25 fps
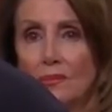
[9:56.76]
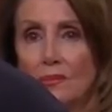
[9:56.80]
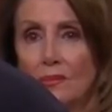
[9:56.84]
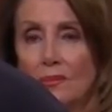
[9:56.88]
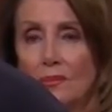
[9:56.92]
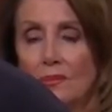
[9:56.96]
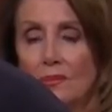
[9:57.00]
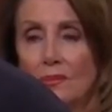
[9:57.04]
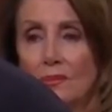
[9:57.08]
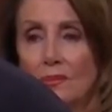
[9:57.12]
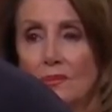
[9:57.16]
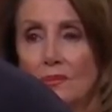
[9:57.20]

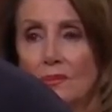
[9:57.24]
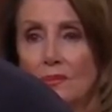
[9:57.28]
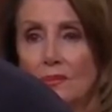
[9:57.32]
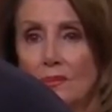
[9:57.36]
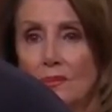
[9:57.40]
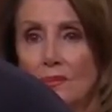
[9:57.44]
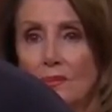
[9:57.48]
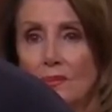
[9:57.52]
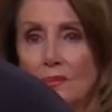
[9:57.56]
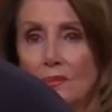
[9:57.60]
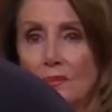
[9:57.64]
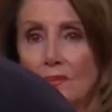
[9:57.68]

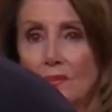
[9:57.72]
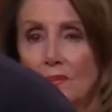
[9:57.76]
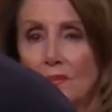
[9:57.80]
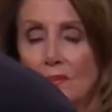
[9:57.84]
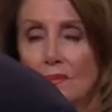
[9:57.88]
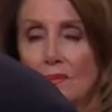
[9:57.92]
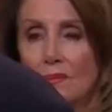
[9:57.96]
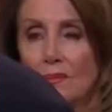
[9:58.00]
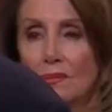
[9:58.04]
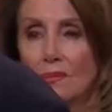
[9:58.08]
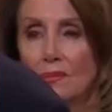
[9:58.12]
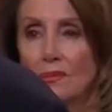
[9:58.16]

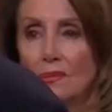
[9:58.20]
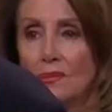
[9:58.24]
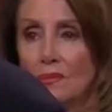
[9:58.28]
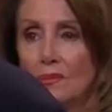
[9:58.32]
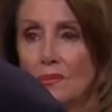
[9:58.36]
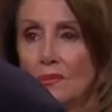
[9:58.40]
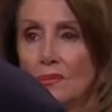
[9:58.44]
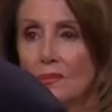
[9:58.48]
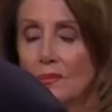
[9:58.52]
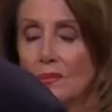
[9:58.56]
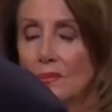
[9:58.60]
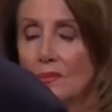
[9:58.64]

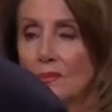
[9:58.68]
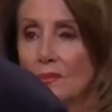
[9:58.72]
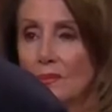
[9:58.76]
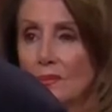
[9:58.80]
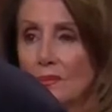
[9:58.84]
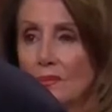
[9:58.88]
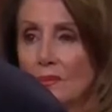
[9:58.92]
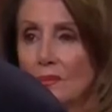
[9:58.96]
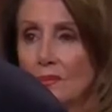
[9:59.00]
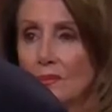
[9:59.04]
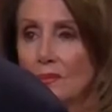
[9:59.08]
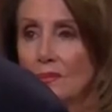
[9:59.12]

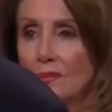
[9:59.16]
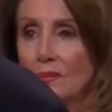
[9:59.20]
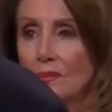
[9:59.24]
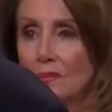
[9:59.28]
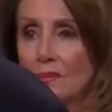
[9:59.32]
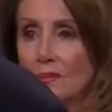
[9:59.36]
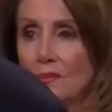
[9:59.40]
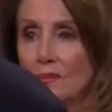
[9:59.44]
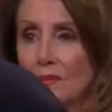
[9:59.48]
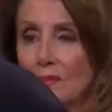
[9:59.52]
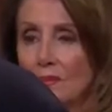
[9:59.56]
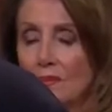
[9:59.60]

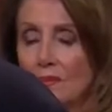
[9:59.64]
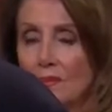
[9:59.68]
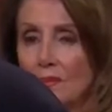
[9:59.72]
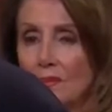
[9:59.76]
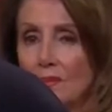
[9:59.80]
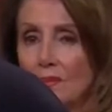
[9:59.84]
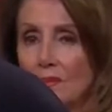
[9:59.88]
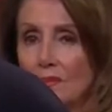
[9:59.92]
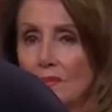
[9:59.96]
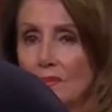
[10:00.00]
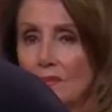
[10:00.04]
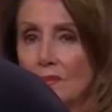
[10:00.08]

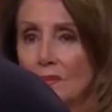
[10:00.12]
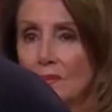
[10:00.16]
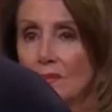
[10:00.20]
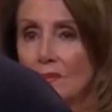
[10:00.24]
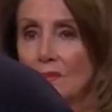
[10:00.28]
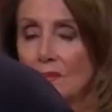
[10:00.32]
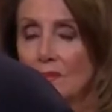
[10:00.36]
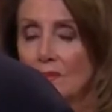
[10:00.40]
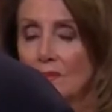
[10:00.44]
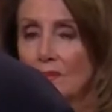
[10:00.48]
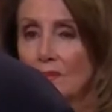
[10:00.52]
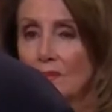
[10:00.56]

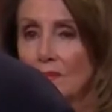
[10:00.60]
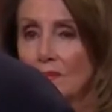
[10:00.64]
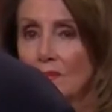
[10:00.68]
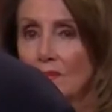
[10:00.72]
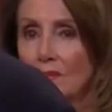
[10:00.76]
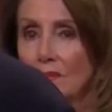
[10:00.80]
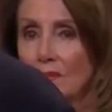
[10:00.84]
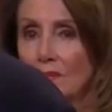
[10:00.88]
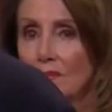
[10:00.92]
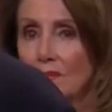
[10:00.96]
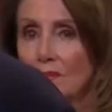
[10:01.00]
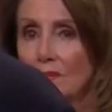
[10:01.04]

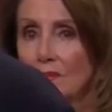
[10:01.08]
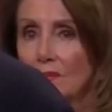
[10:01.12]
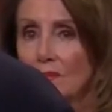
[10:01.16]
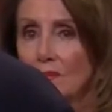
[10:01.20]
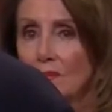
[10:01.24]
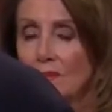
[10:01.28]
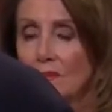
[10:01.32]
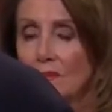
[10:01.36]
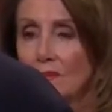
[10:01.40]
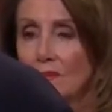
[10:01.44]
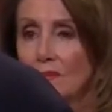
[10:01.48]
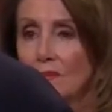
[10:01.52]

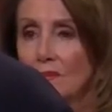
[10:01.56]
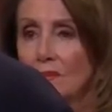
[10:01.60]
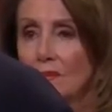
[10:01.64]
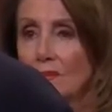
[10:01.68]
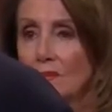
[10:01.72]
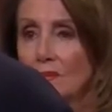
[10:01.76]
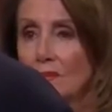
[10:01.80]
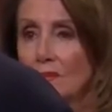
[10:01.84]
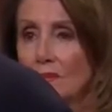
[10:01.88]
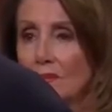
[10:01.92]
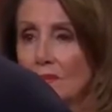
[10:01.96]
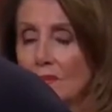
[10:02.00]

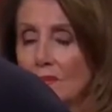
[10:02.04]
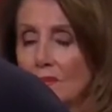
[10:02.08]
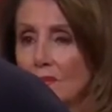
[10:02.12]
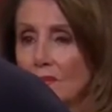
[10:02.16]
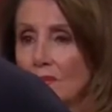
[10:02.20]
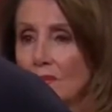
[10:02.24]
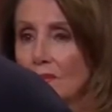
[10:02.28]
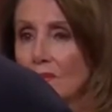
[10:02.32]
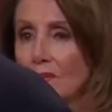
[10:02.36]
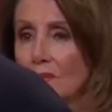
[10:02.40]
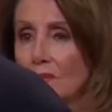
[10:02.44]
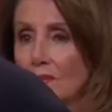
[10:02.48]

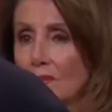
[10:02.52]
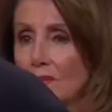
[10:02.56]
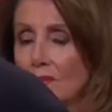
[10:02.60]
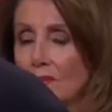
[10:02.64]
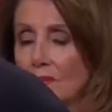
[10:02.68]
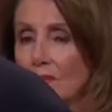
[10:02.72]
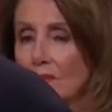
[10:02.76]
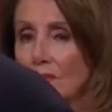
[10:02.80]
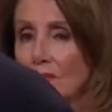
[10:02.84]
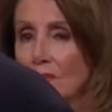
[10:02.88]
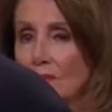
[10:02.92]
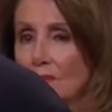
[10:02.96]

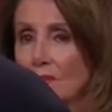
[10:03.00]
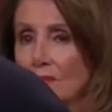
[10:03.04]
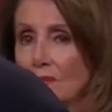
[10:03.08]
(silent)